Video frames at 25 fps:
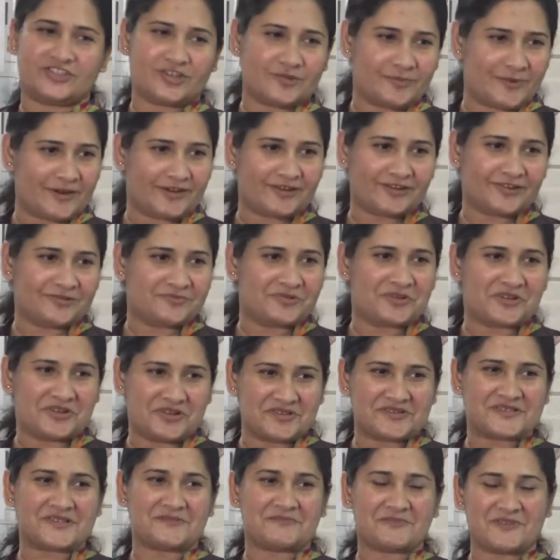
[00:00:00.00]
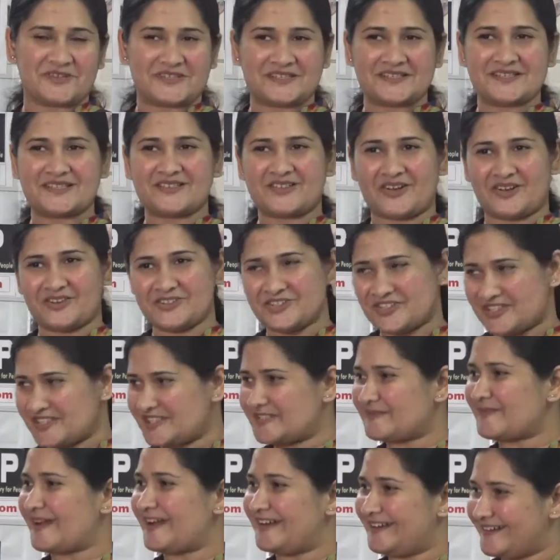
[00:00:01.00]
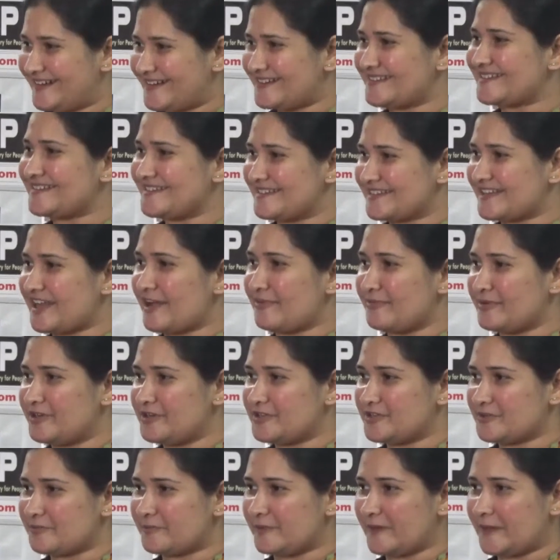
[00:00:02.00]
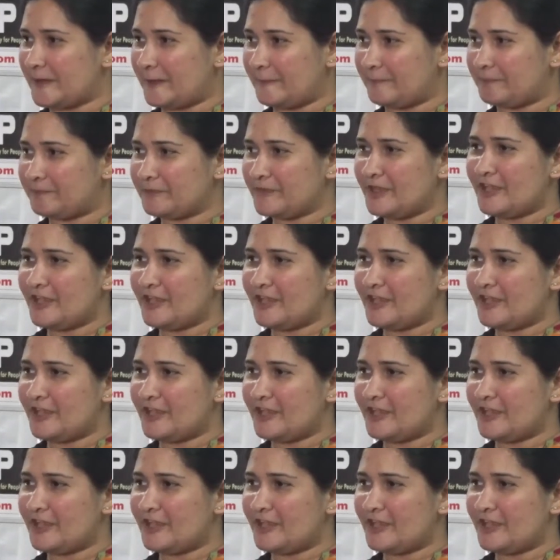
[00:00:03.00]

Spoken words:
the better, because the person's conscious mind doesn't come into play.